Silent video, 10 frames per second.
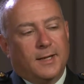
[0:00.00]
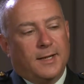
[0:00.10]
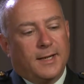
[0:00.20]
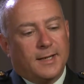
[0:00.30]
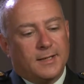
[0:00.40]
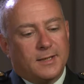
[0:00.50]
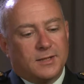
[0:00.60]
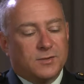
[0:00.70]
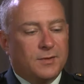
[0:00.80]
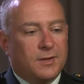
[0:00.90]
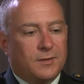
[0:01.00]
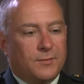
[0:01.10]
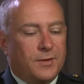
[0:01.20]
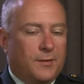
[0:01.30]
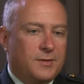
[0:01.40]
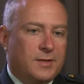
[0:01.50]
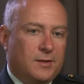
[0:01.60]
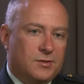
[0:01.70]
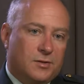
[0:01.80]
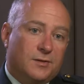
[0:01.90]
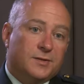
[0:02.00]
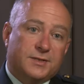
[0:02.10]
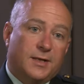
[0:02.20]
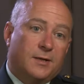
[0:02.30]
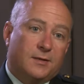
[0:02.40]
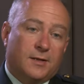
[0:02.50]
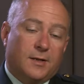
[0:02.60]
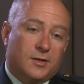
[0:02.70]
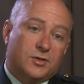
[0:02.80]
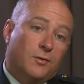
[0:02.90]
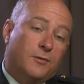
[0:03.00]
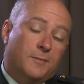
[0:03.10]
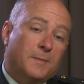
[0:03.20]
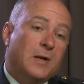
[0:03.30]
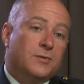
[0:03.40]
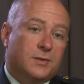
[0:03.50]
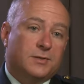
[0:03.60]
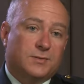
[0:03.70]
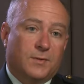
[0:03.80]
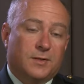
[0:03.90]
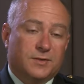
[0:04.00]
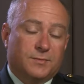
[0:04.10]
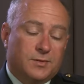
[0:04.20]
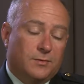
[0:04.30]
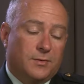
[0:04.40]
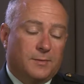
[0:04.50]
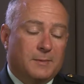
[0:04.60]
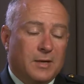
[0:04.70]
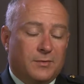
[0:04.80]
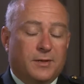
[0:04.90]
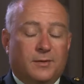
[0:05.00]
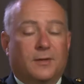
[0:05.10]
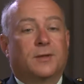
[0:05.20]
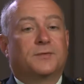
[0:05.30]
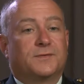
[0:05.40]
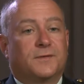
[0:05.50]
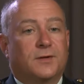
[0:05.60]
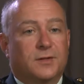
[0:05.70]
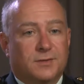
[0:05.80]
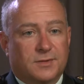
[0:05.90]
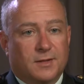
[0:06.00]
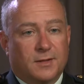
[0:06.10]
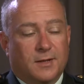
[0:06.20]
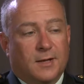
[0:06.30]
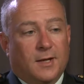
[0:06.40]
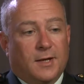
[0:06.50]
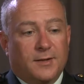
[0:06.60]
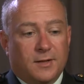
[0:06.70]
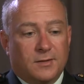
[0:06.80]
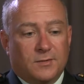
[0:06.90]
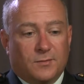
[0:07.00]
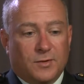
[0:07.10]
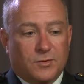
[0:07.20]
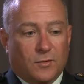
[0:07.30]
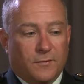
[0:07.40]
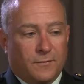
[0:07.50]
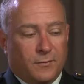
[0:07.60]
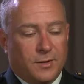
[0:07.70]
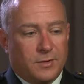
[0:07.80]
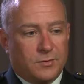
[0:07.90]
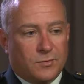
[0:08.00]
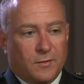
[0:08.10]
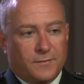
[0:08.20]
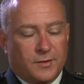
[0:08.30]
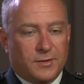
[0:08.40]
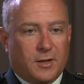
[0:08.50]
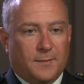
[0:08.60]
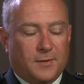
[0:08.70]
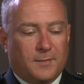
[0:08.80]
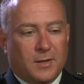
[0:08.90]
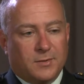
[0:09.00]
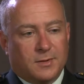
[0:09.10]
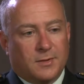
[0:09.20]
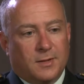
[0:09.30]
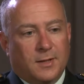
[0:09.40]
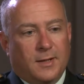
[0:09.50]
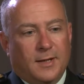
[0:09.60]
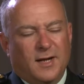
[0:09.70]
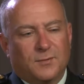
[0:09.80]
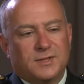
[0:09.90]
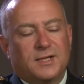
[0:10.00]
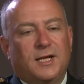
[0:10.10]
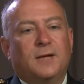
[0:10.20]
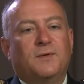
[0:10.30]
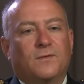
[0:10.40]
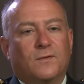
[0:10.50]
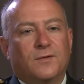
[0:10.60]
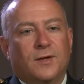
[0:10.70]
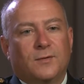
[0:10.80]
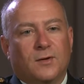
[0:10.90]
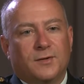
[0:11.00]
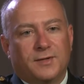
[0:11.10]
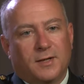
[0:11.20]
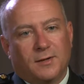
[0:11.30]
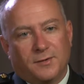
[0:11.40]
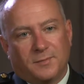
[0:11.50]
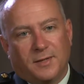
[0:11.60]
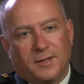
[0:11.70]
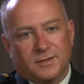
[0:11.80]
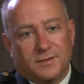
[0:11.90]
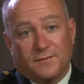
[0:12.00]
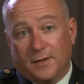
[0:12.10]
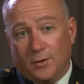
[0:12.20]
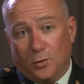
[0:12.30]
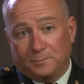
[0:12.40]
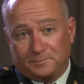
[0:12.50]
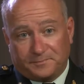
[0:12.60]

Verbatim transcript: And so we thought we'd take the journalists there and kind of show them the mountain as well. So we showed them the mountain. They thought that was very interesting. And then we drove to the top of the mountain, and it was the day before they were all to get on their planes to fly home.